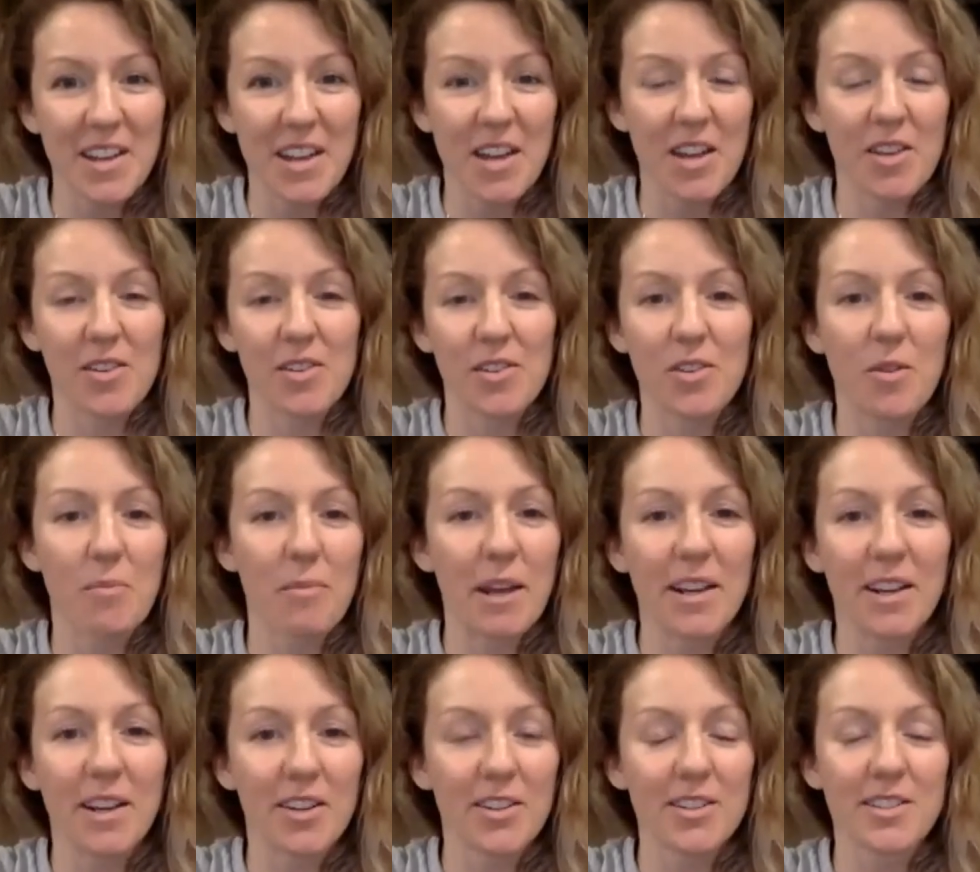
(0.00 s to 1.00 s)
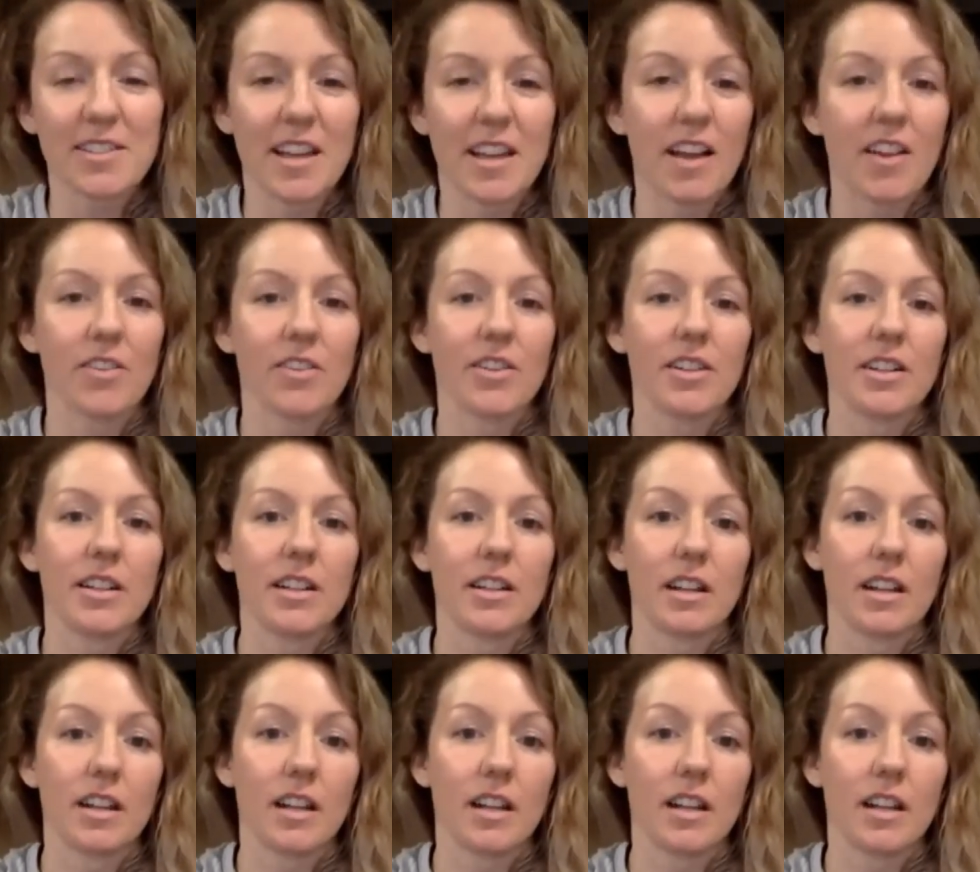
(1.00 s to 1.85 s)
and you know make a good salary and,